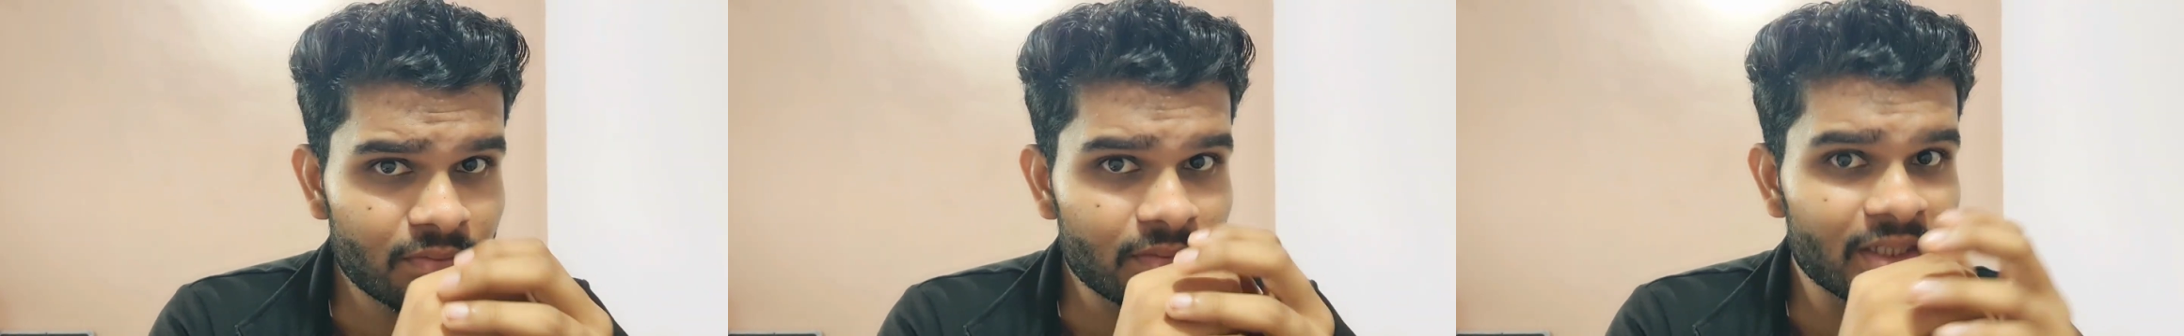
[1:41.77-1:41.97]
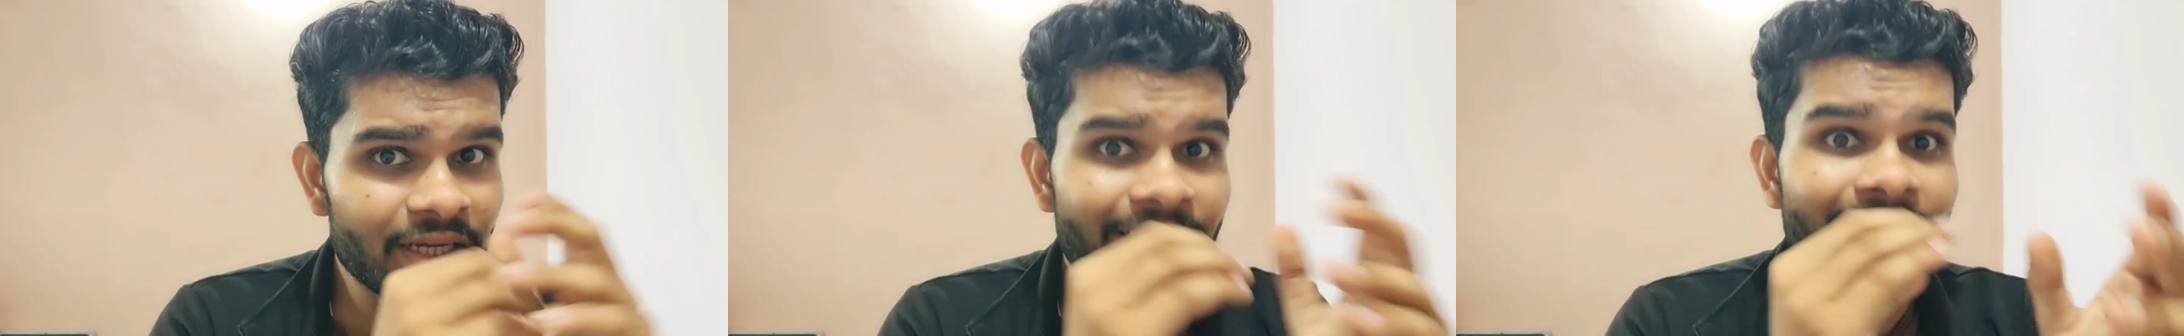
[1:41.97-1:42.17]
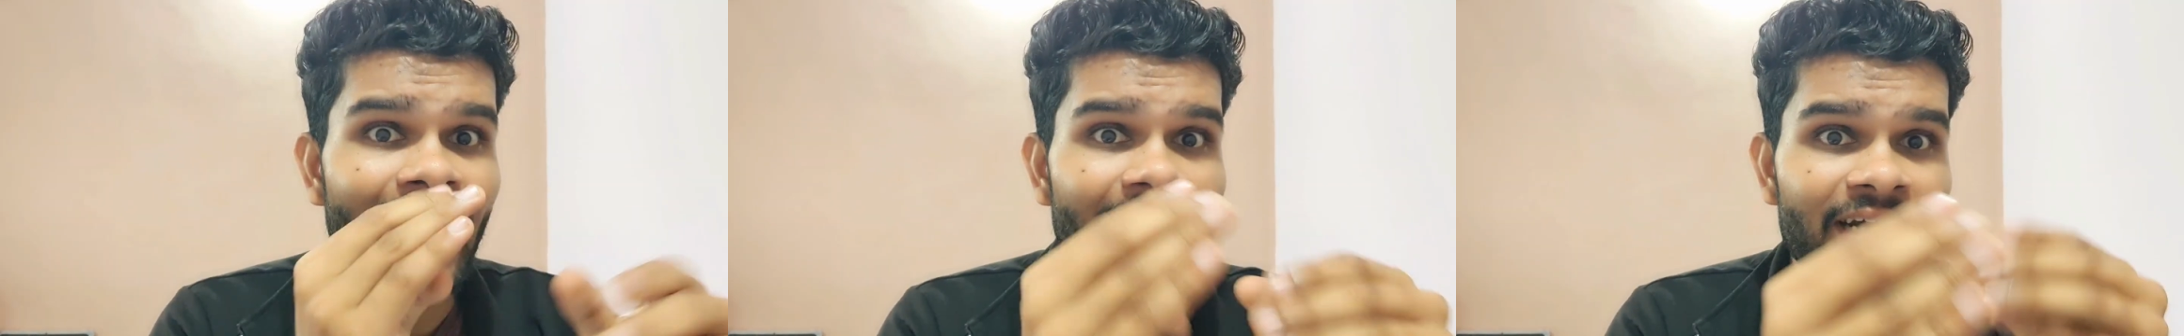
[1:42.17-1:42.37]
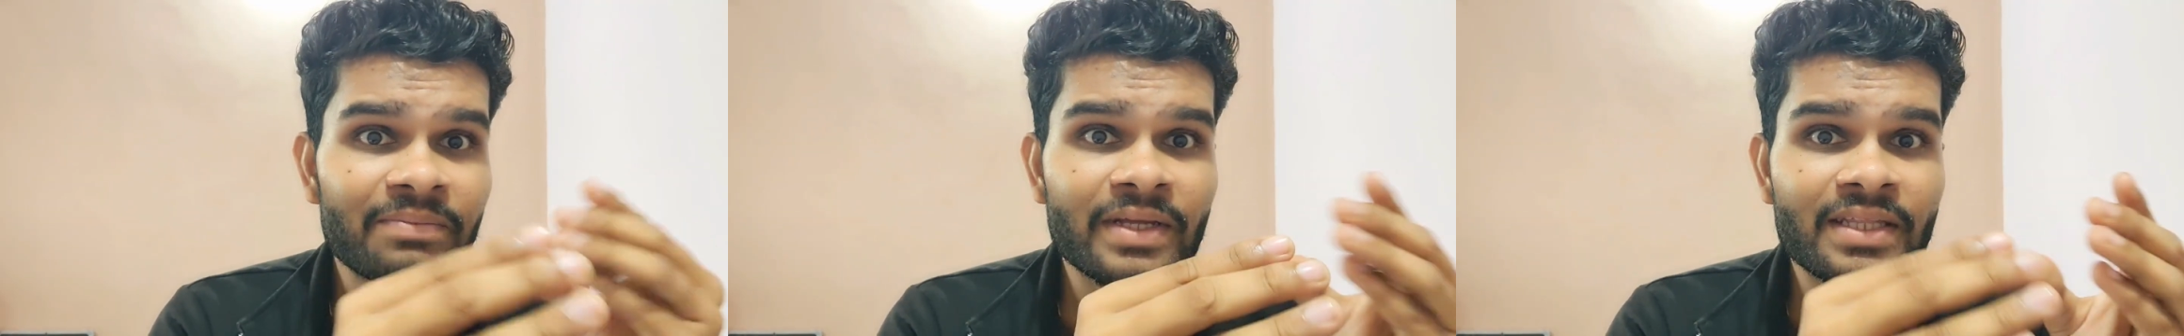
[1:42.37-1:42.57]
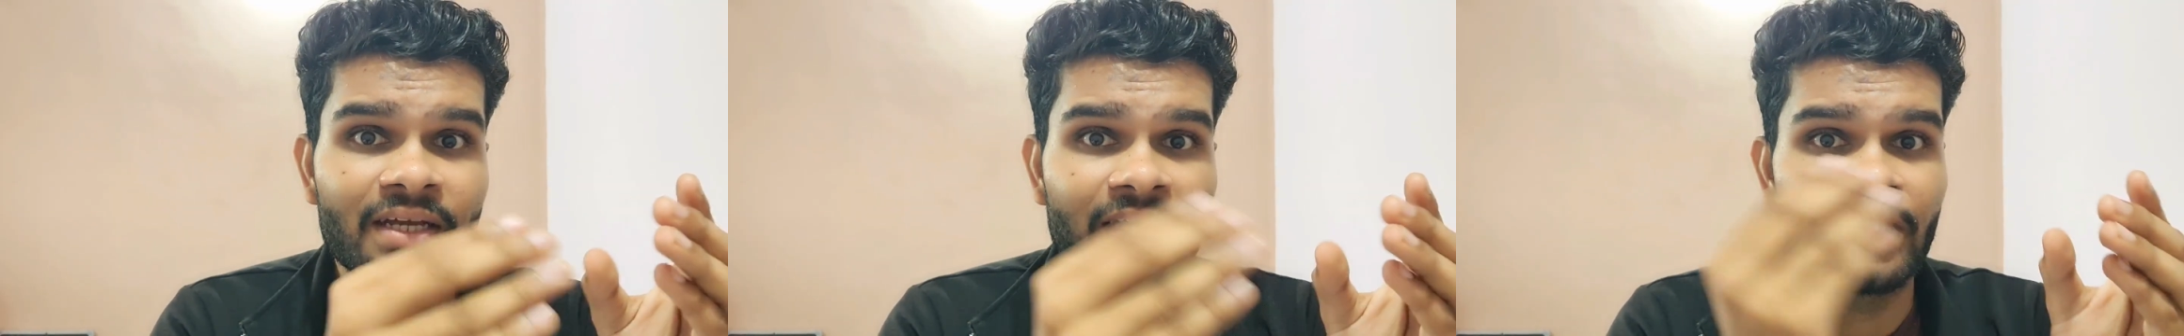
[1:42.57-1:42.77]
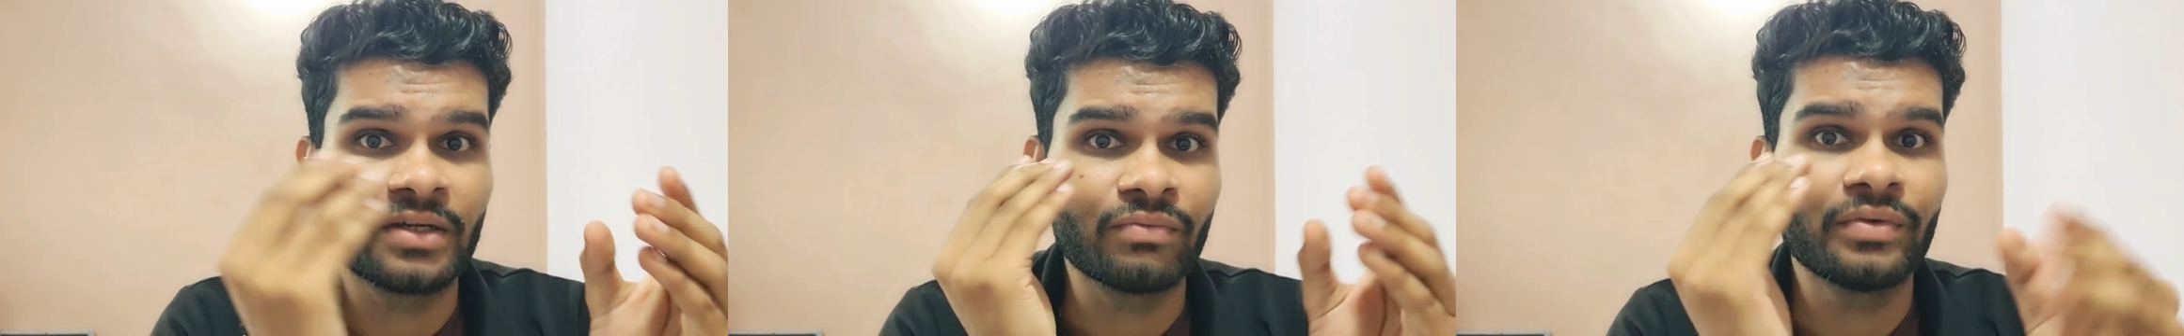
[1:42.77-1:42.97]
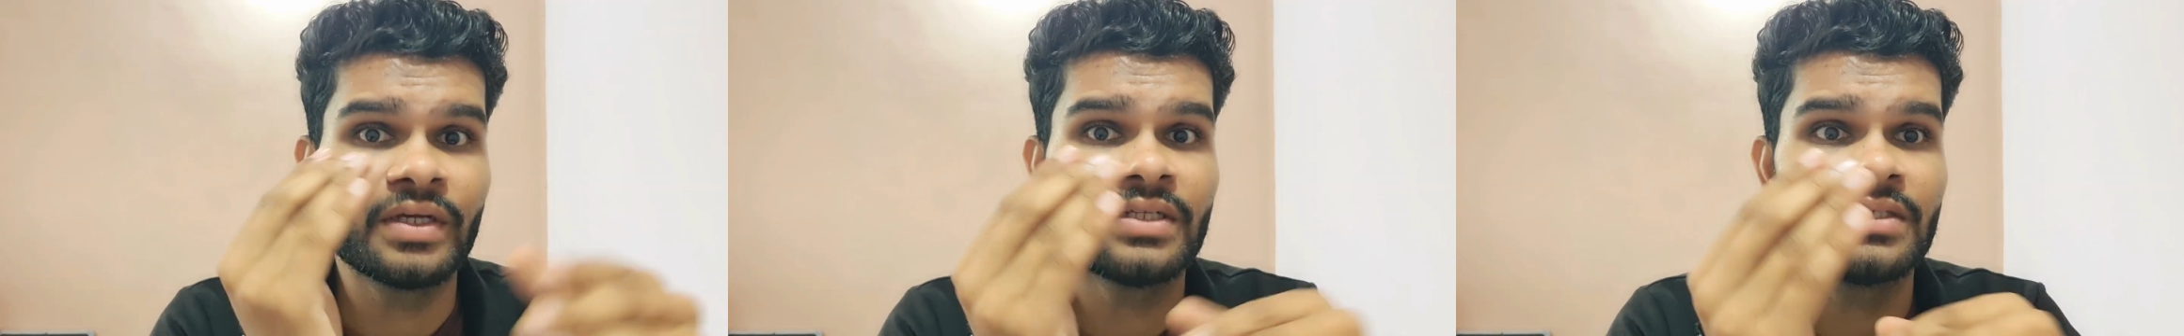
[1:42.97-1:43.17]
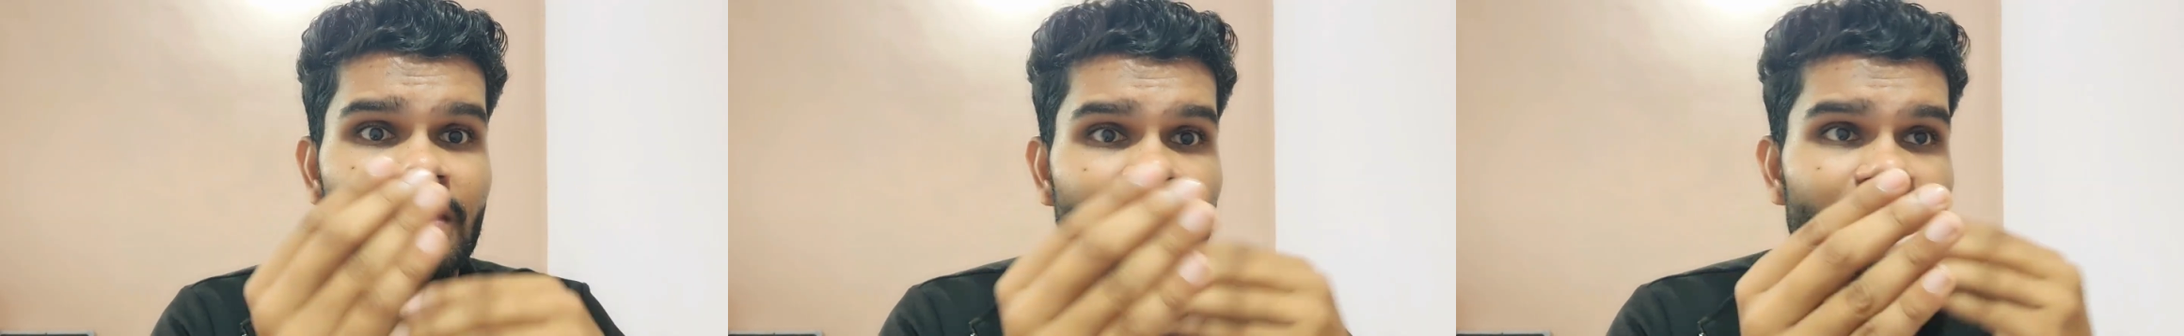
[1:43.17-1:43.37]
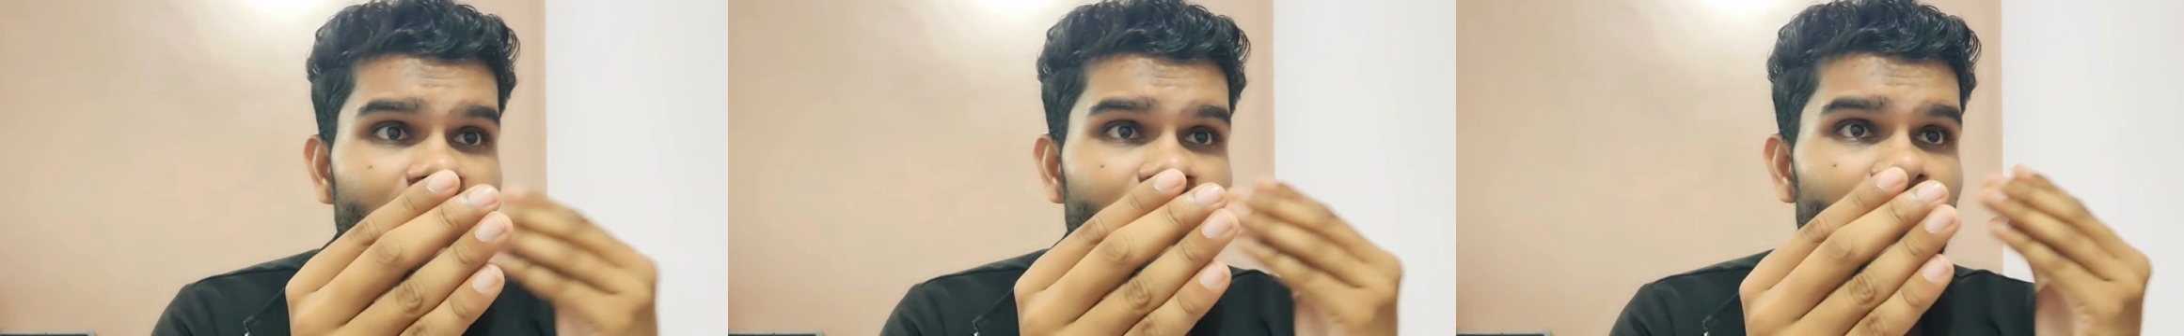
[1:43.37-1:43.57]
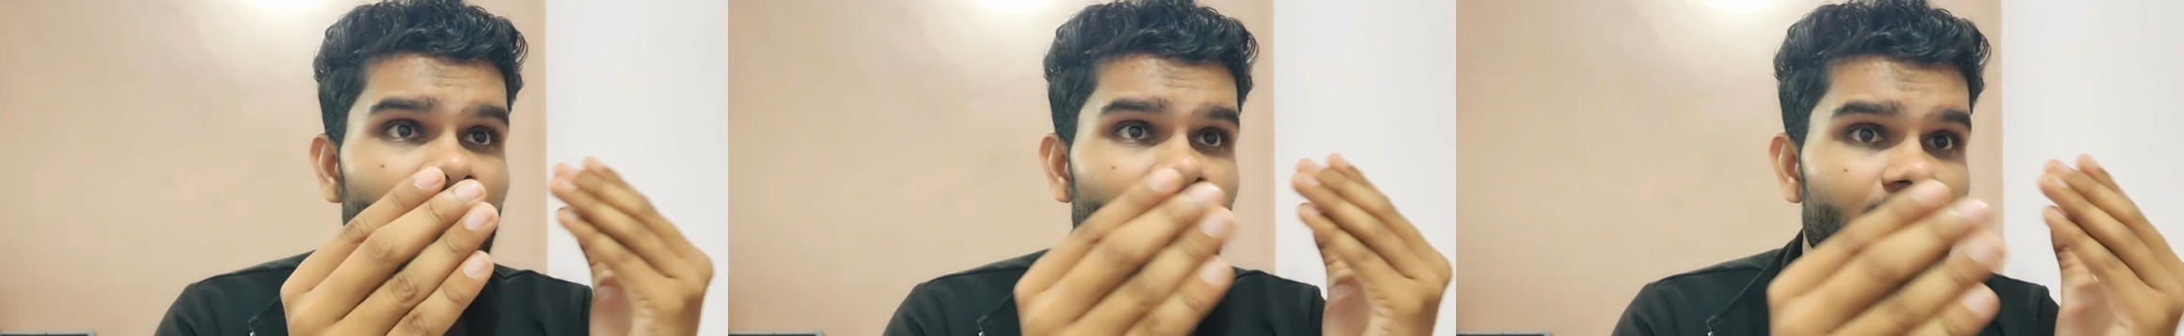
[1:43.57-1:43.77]
indirect method, we just
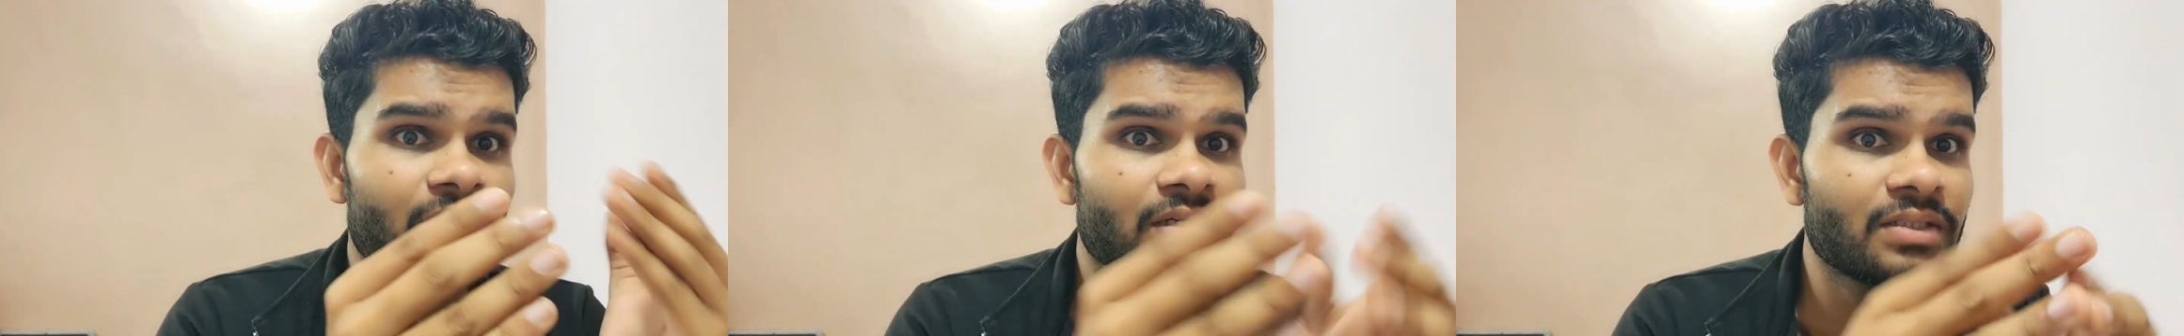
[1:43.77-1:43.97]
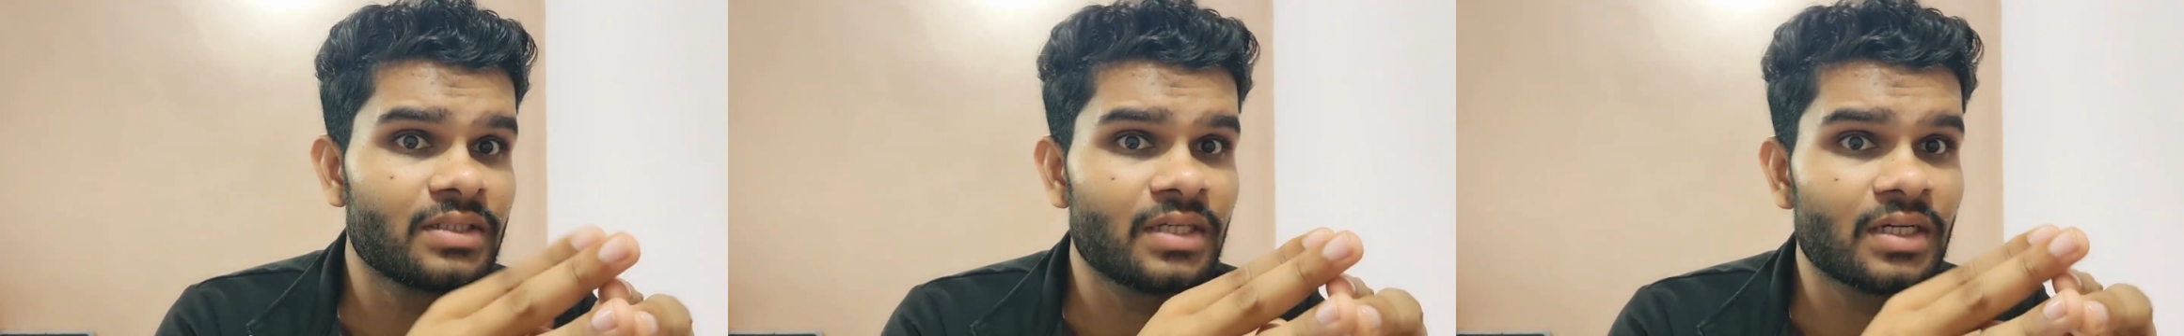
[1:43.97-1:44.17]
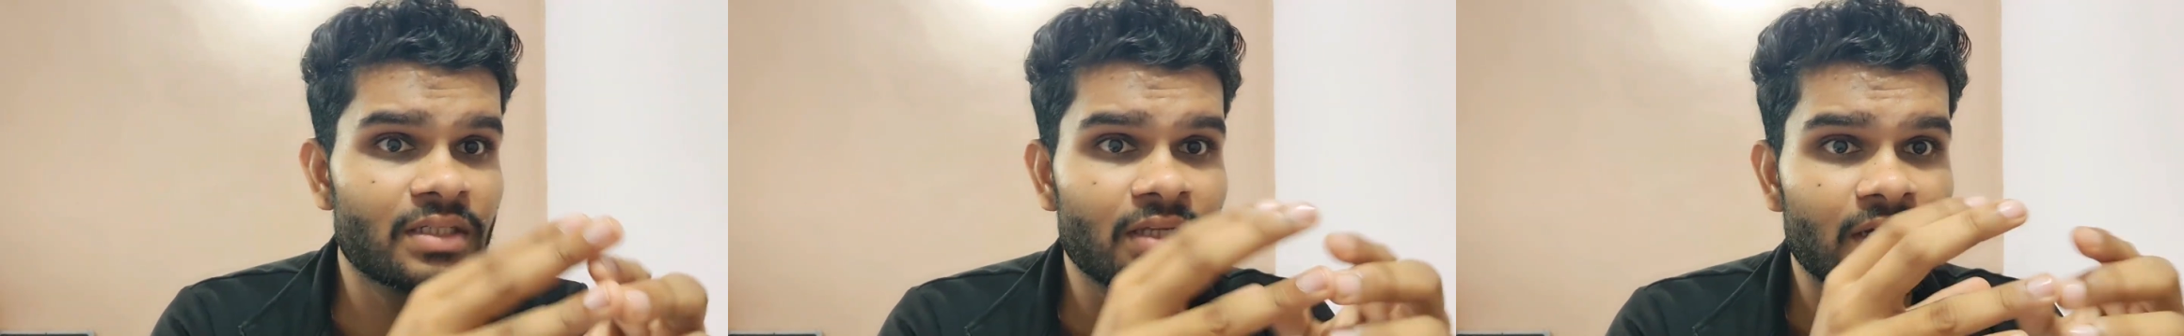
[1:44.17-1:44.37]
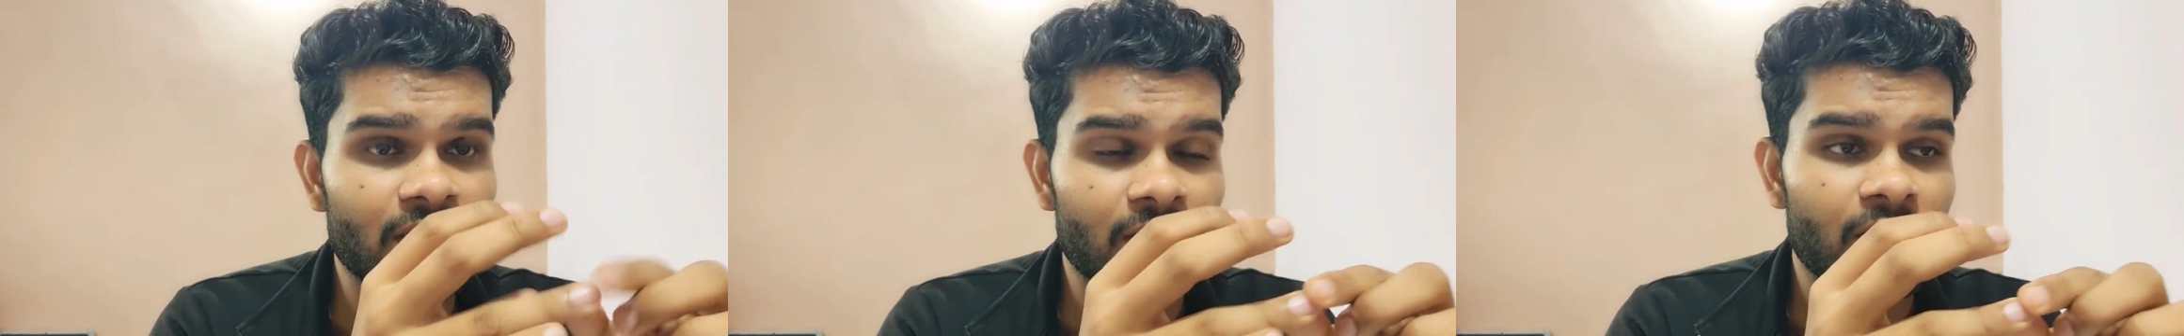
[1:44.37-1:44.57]
consider the